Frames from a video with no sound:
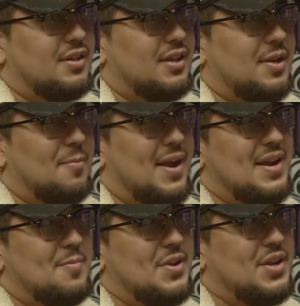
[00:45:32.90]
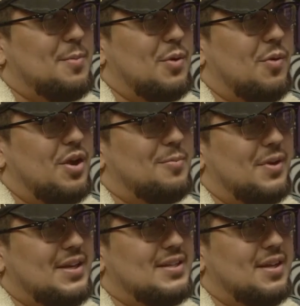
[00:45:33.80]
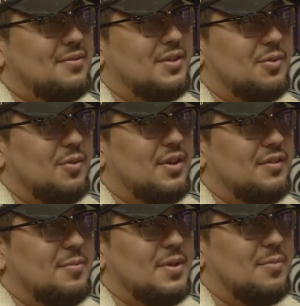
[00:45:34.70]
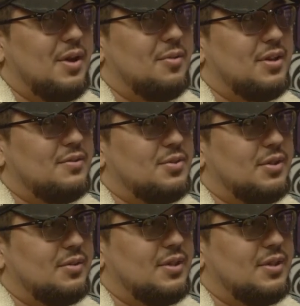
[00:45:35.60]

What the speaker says: He might not be number one, but he's definitely one of the people I would love to work with.